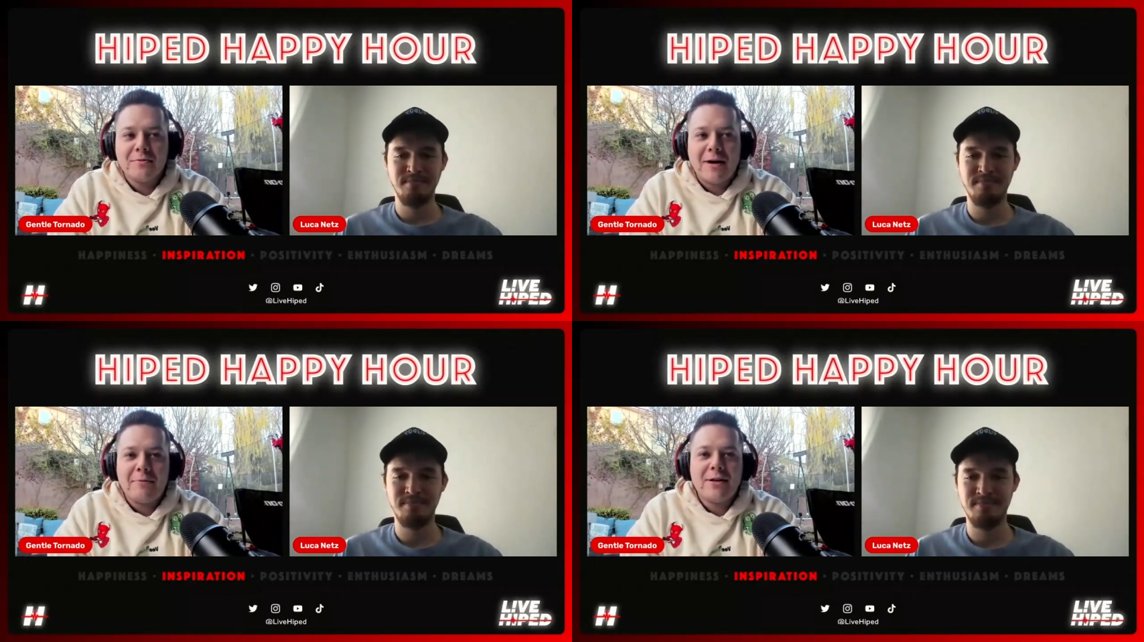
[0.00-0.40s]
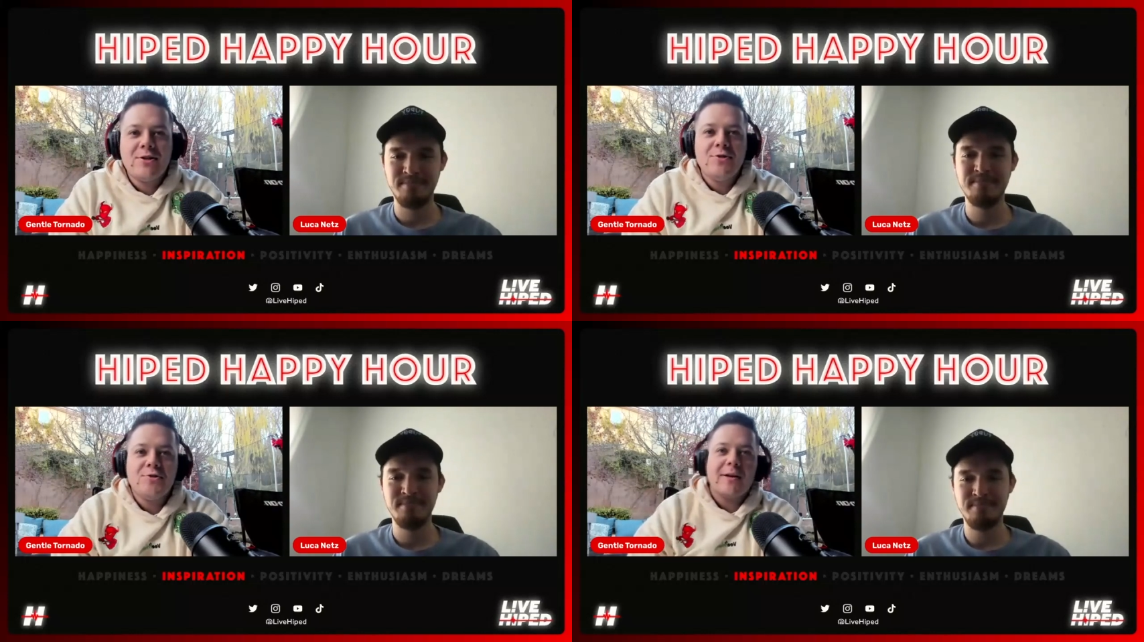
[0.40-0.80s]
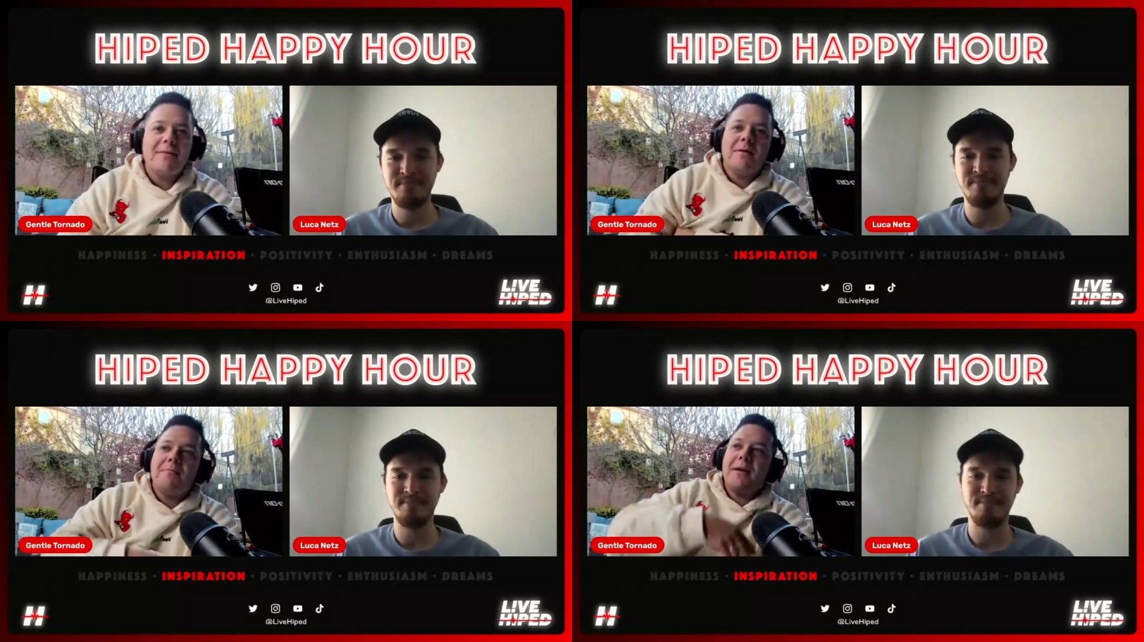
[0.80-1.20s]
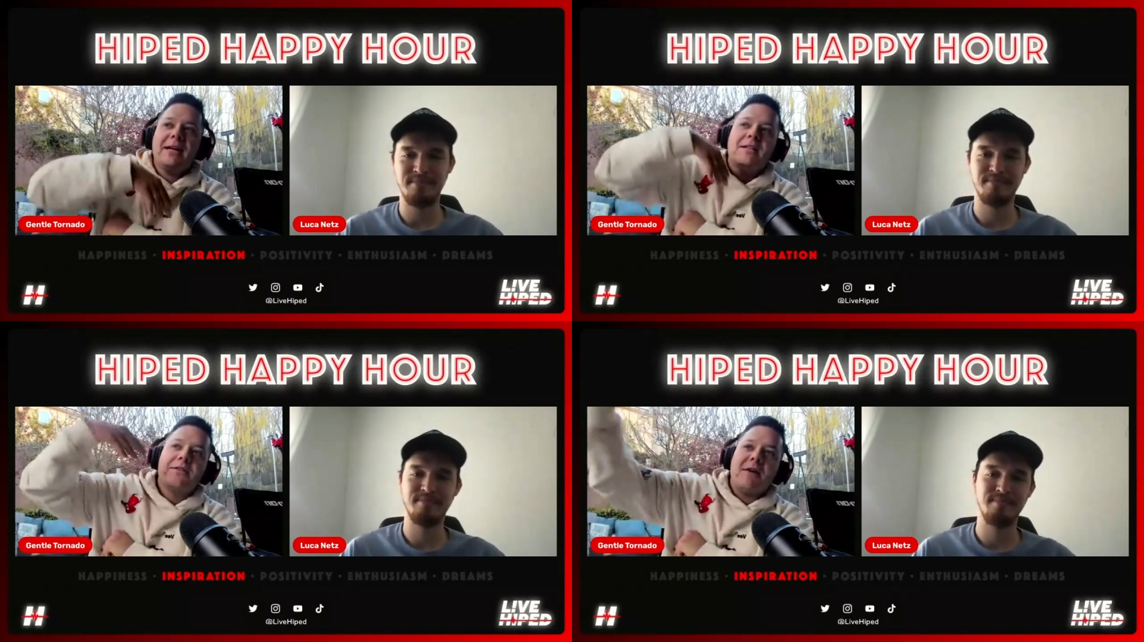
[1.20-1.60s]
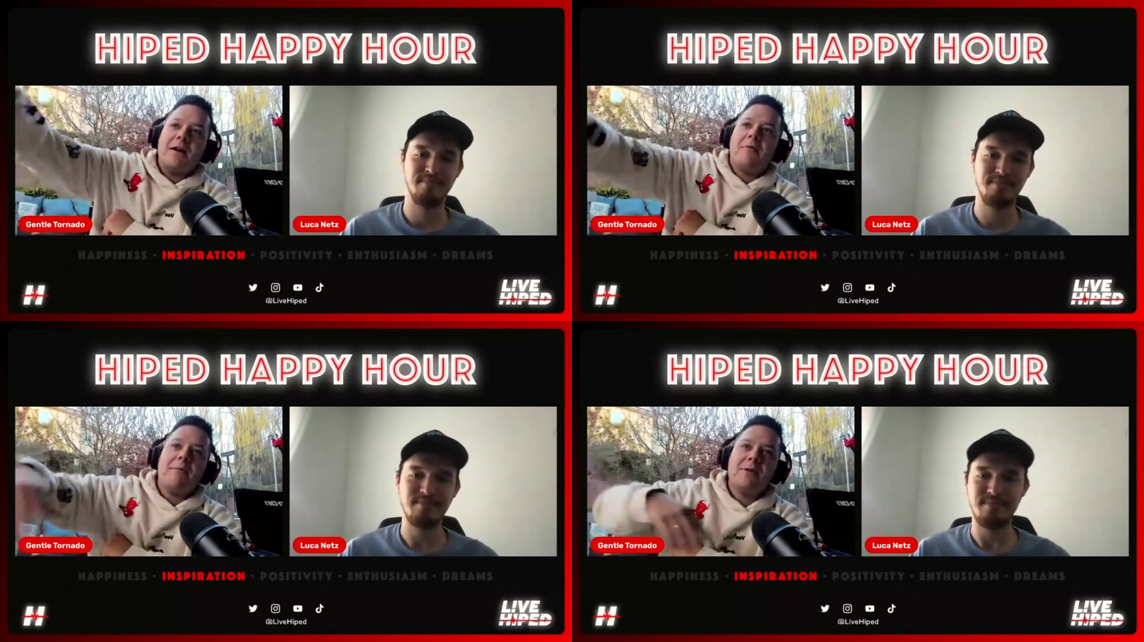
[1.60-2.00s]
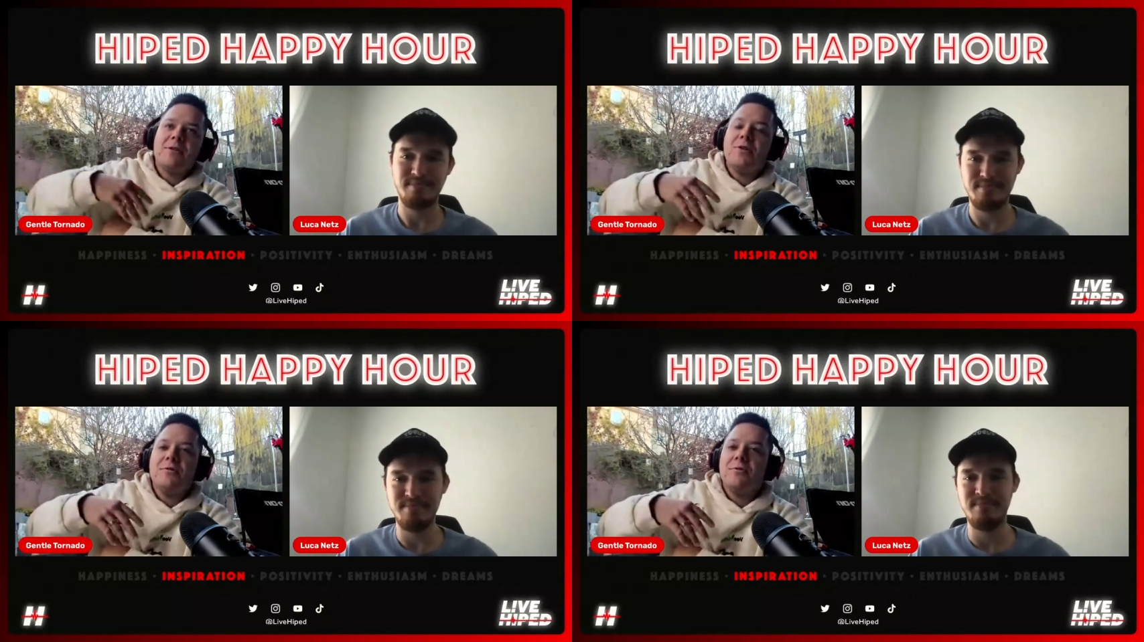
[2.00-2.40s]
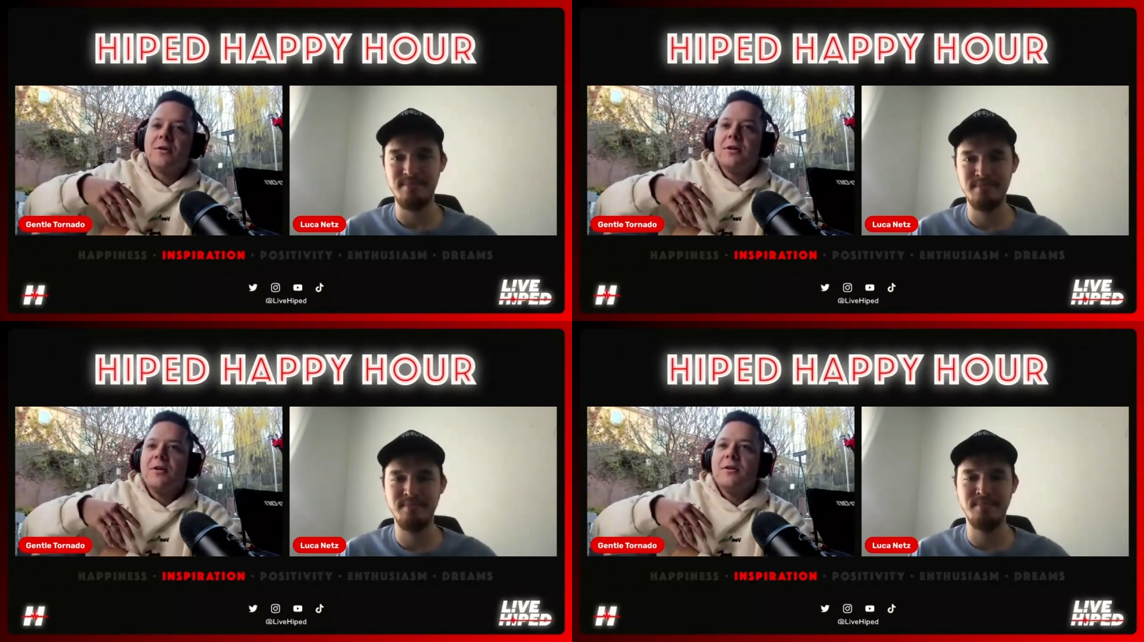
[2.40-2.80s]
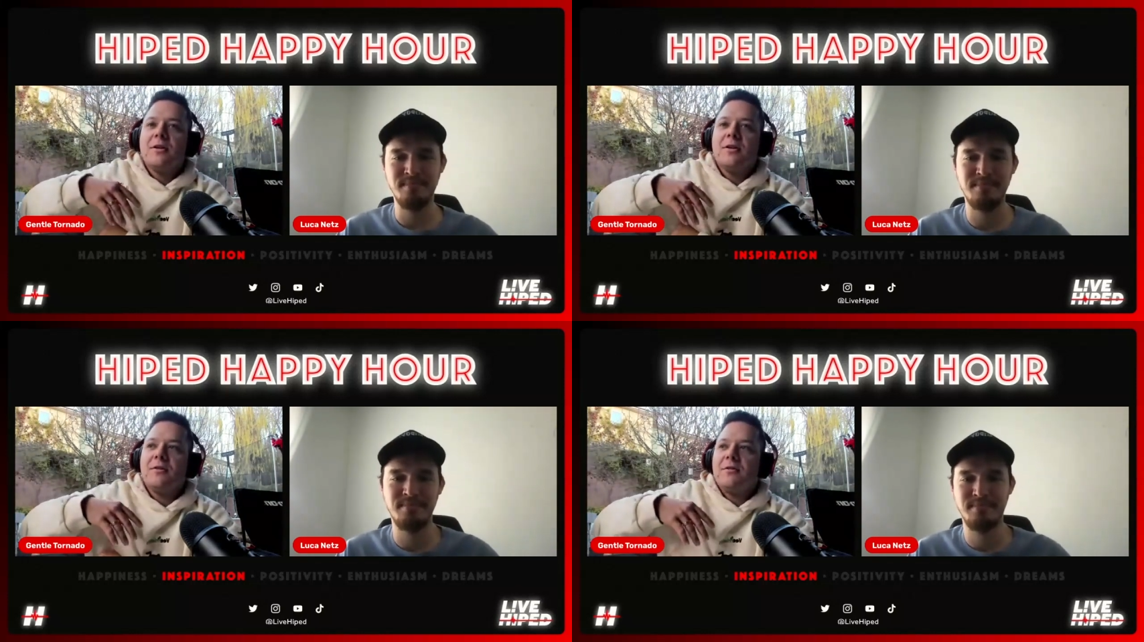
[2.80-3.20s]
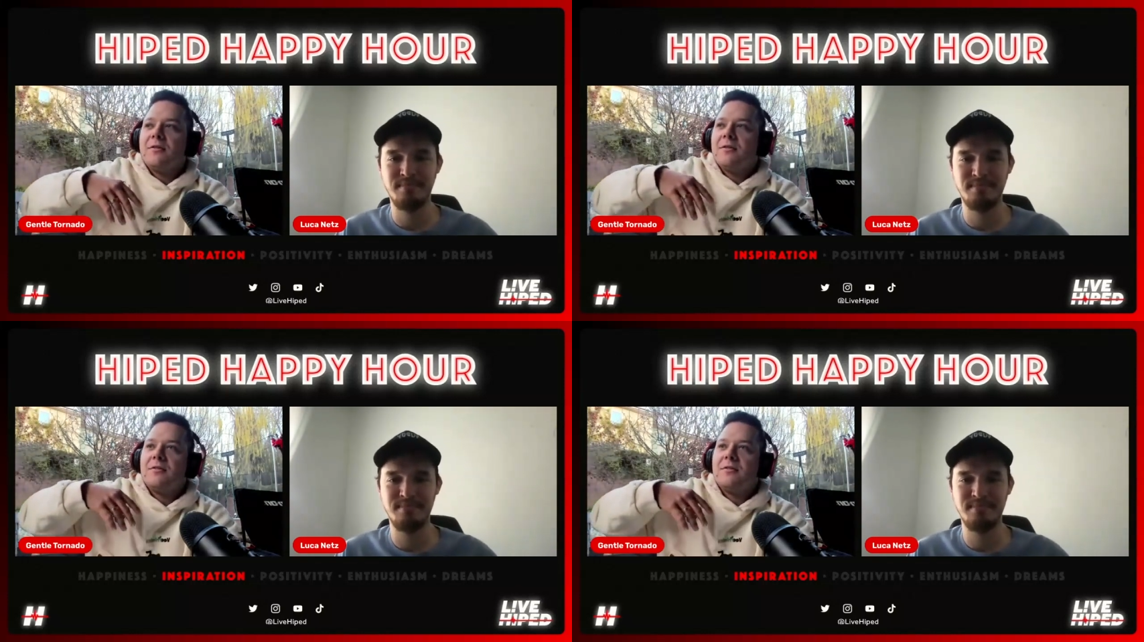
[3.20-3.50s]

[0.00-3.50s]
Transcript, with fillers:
Speaker 1: why wouldn't you dream the biggest right why wouldn't you you know